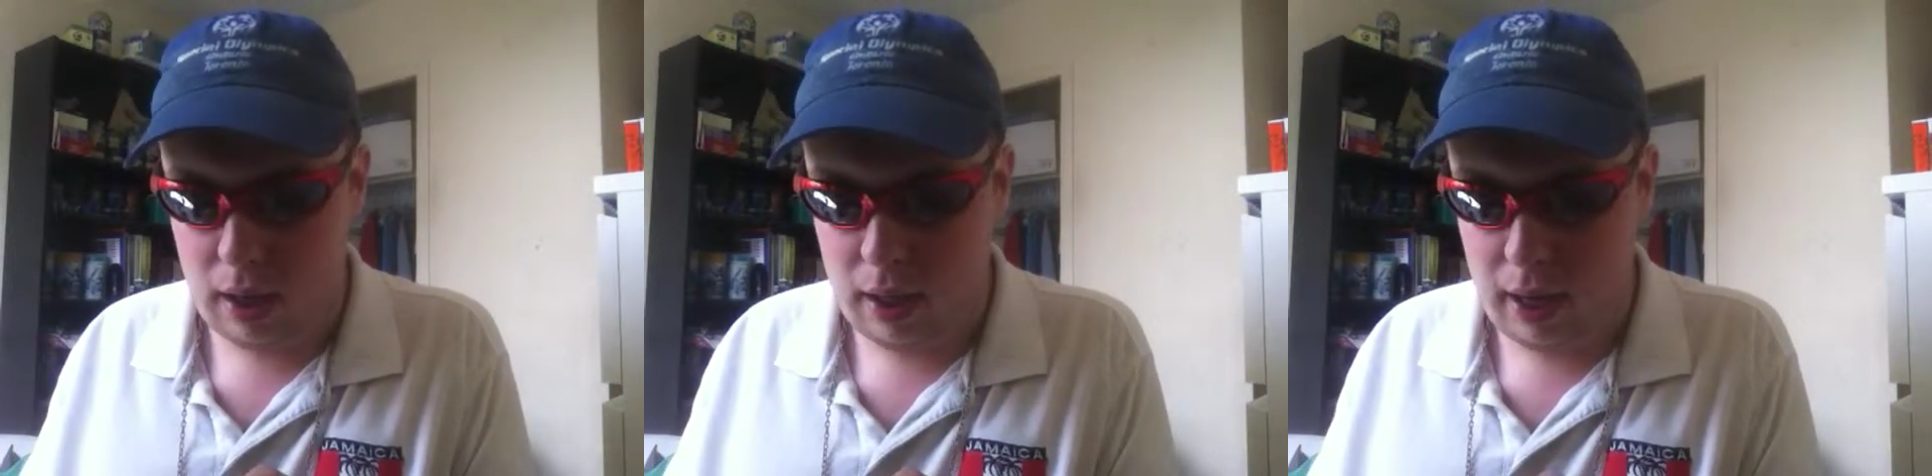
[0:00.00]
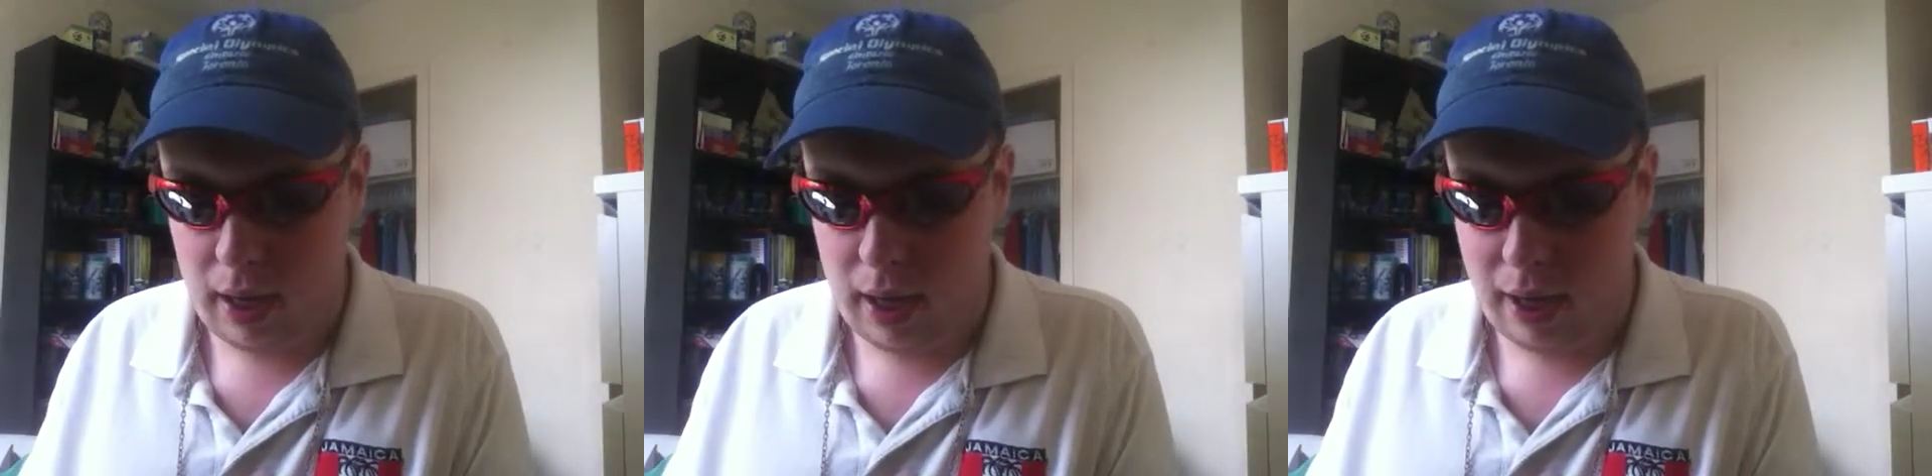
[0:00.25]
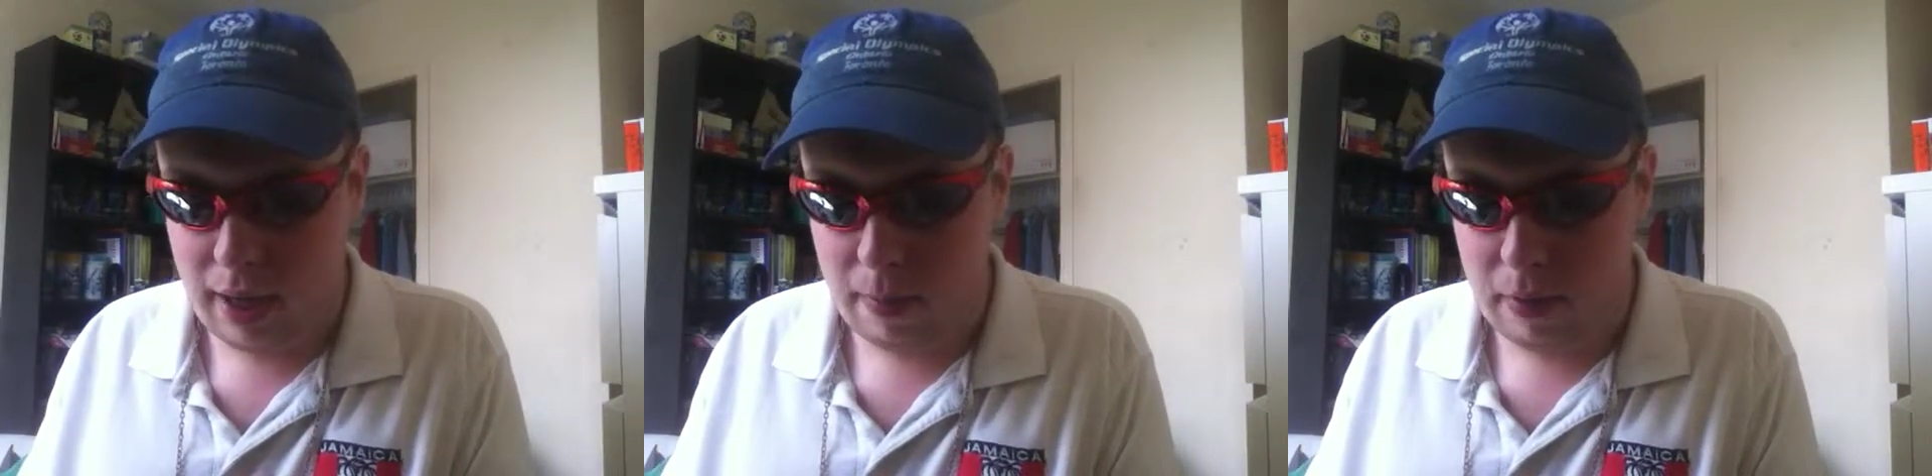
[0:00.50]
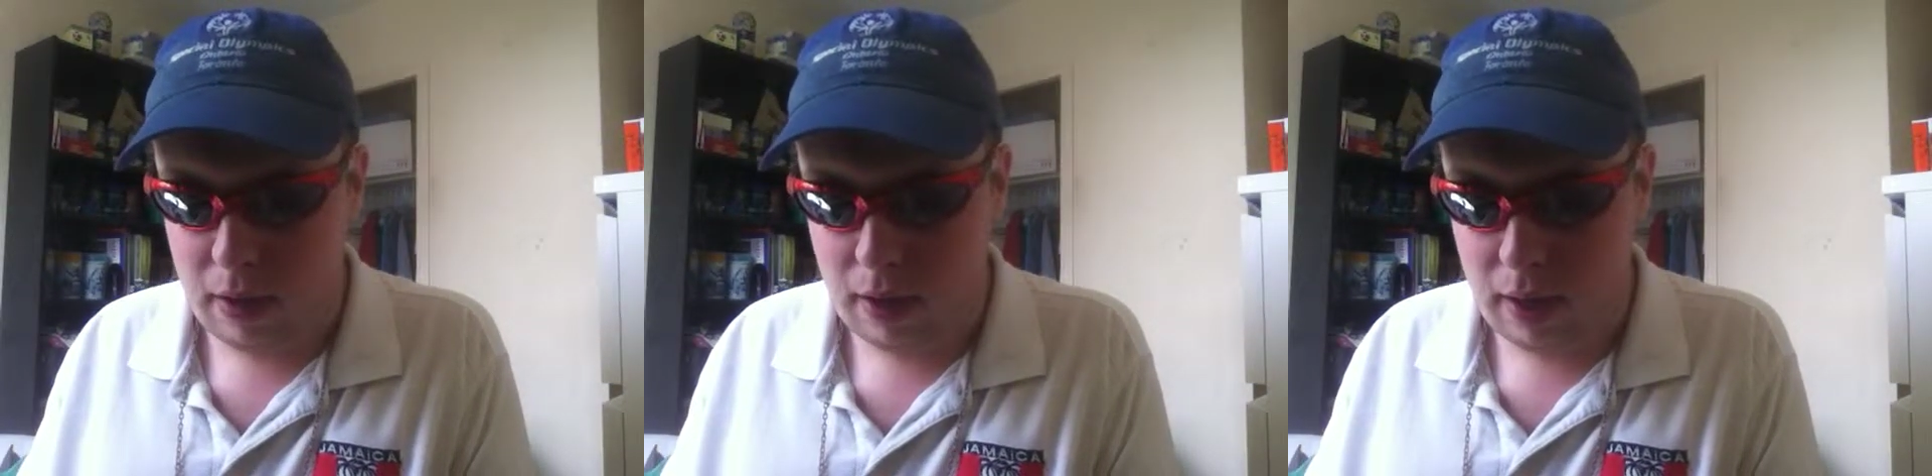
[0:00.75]
then add
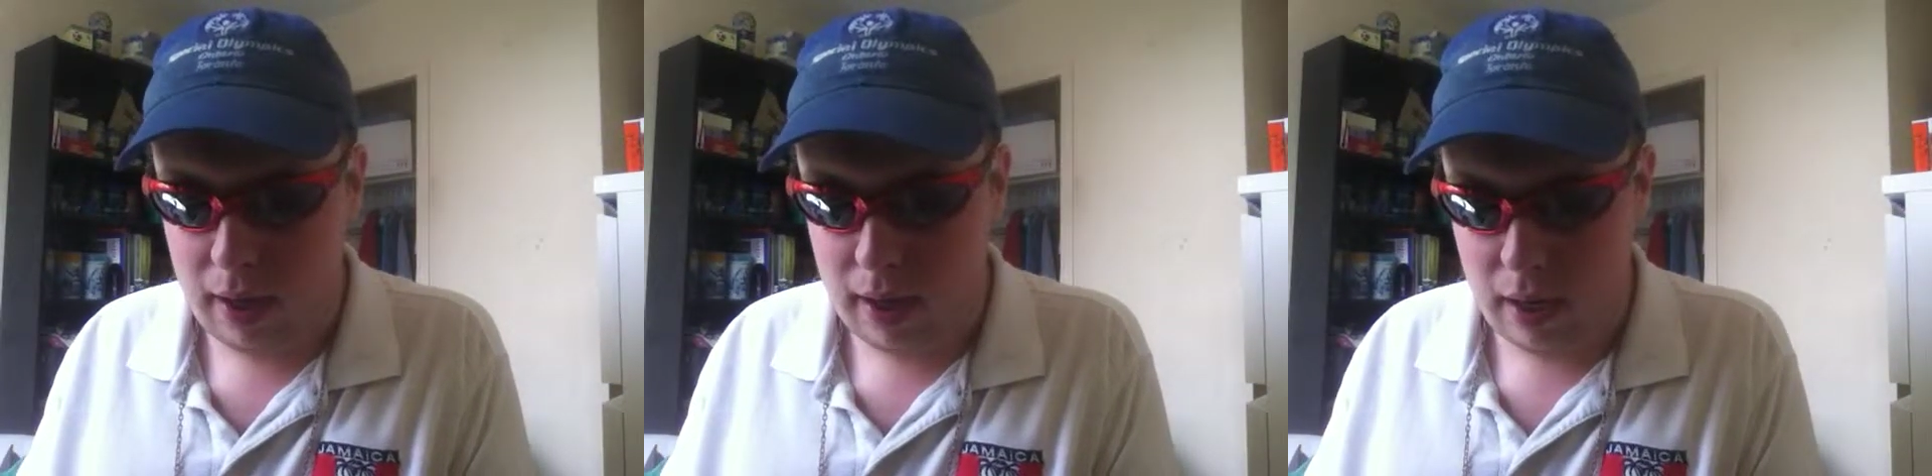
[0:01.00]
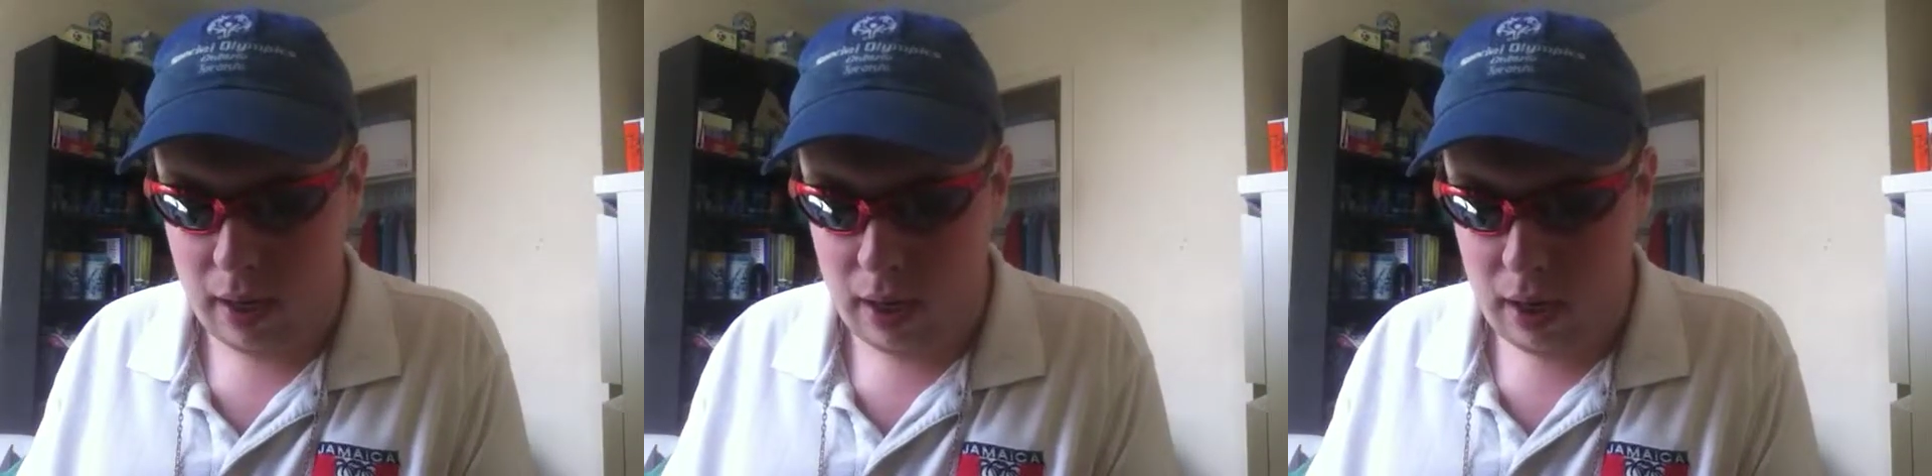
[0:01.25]
them to your hand,